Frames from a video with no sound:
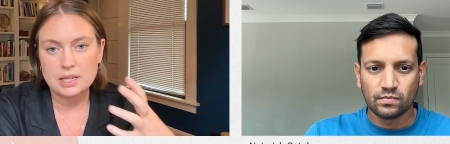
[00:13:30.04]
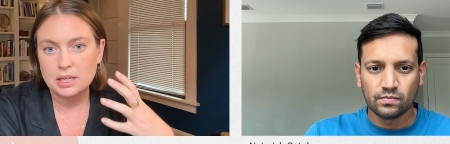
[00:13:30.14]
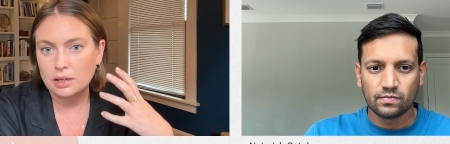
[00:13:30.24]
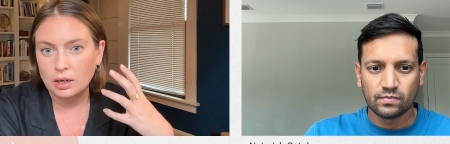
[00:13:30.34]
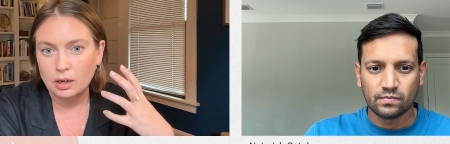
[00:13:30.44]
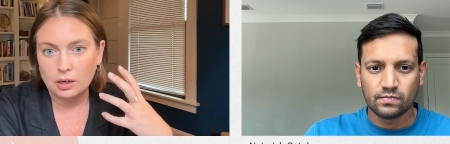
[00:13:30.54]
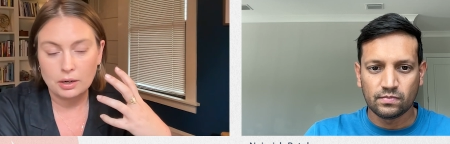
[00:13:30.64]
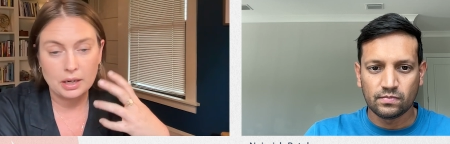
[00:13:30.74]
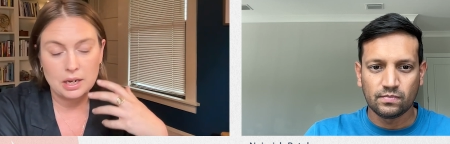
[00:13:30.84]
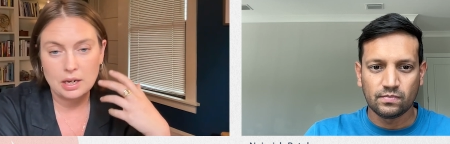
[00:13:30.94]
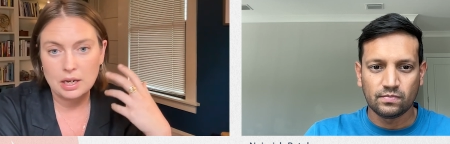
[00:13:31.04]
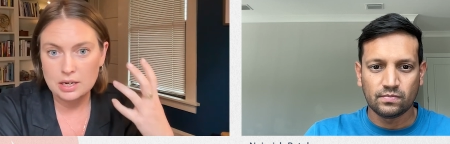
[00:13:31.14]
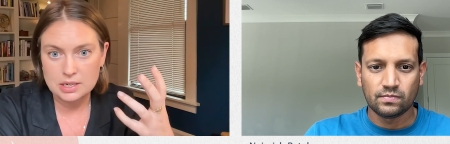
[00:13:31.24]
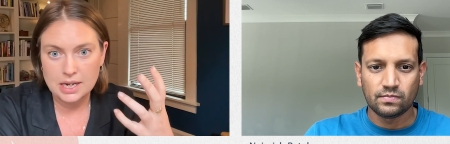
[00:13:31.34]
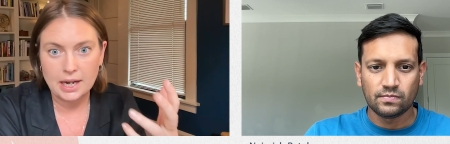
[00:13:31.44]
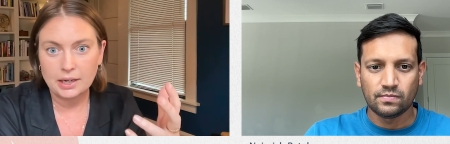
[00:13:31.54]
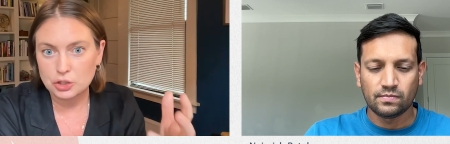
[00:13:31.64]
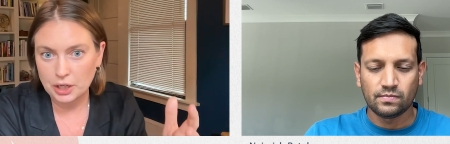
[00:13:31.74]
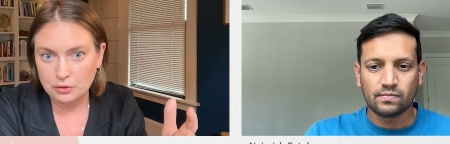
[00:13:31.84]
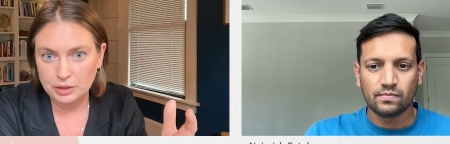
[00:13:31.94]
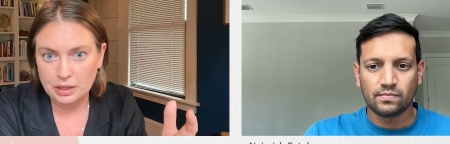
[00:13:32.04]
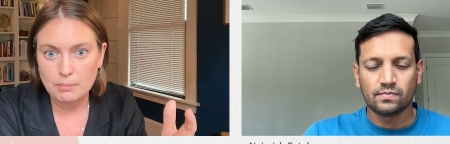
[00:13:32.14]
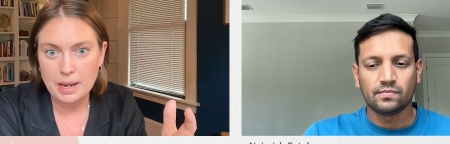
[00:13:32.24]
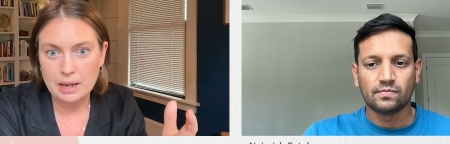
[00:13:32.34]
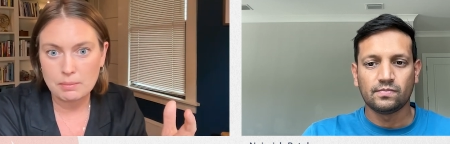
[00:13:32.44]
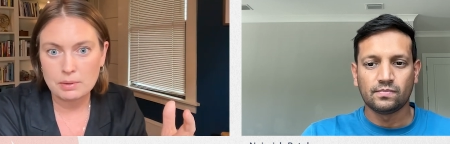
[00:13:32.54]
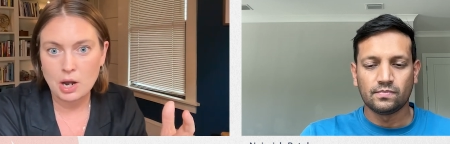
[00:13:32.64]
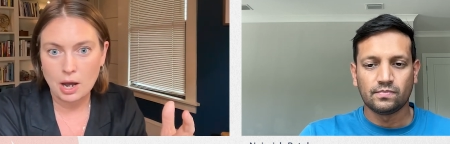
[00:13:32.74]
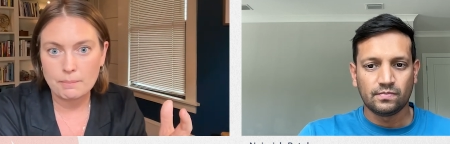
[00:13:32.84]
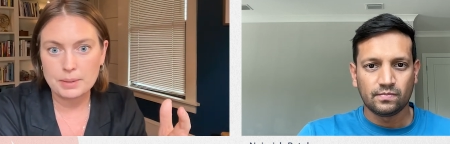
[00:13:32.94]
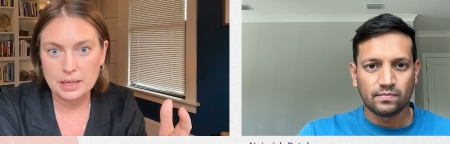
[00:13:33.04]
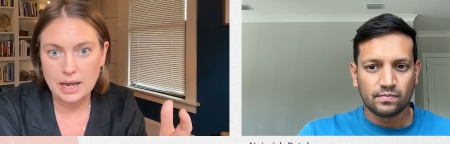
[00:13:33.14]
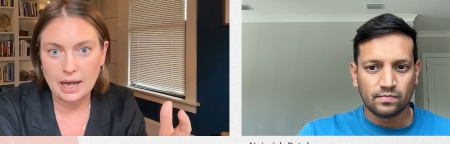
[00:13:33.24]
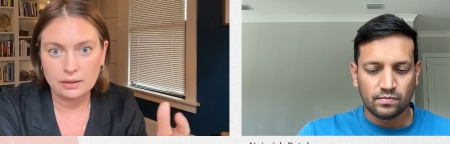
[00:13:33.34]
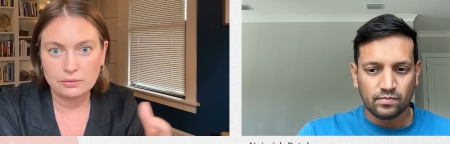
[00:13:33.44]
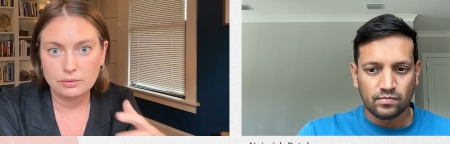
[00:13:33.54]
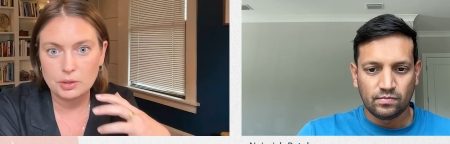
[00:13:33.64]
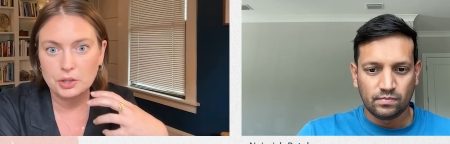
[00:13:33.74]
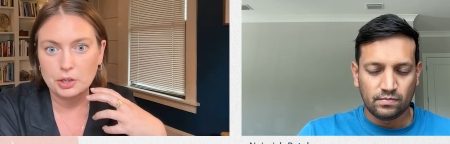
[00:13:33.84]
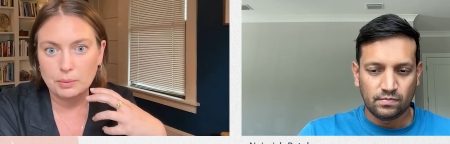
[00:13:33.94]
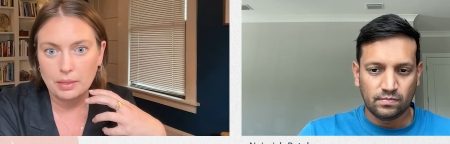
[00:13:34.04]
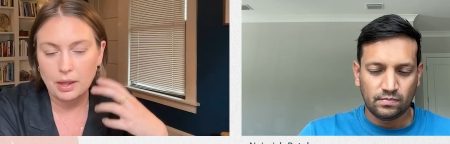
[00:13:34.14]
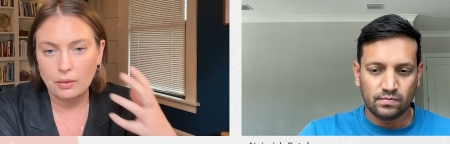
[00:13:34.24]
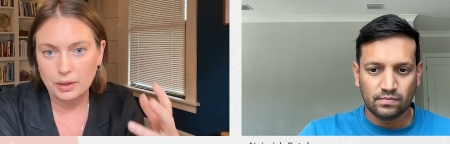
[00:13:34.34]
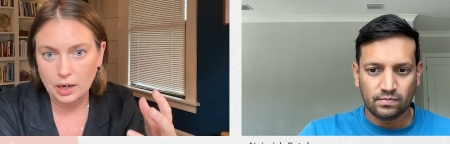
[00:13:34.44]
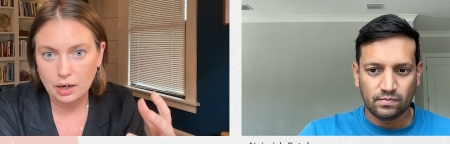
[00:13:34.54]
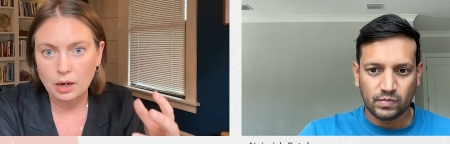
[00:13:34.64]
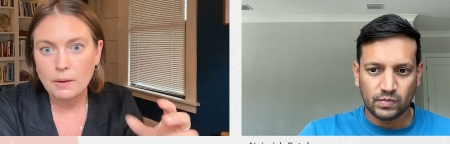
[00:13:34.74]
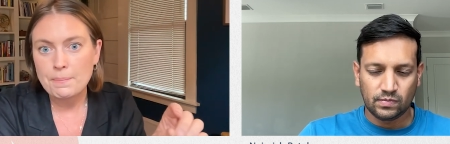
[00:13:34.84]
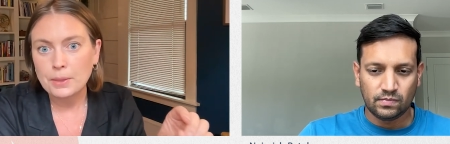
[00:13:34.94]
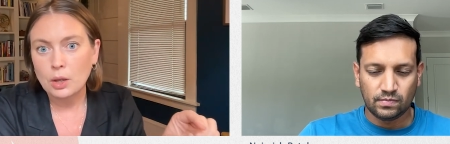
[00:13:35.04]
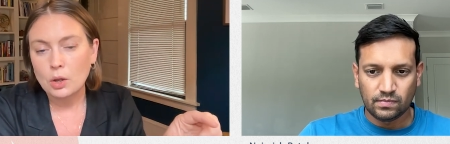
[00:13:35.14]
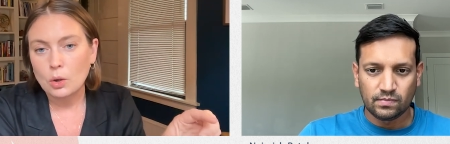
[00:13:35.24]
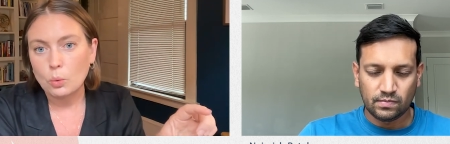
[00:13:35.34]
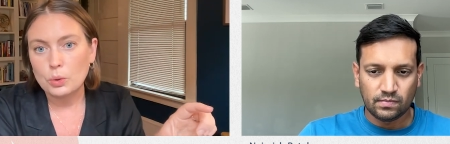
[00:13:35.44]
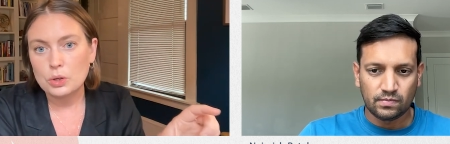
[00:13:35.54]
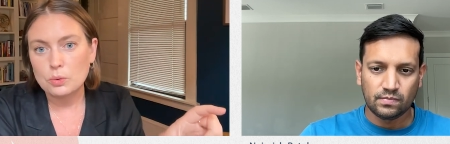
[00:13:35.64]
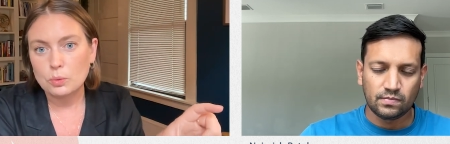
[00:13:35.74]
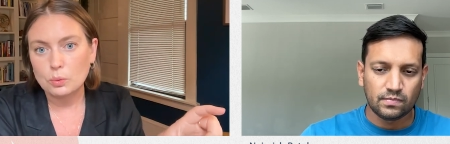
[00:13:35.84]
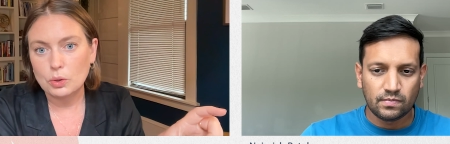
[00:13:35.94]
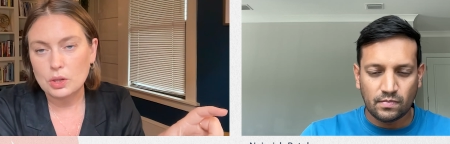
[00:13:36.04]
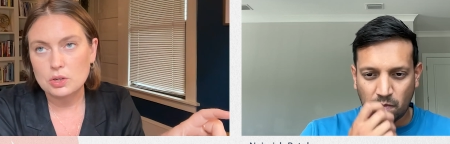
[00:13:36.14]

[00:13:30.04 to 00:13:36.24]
Speaker 1: think, are in tech generally, may not be as familiar with healthcare. When you, the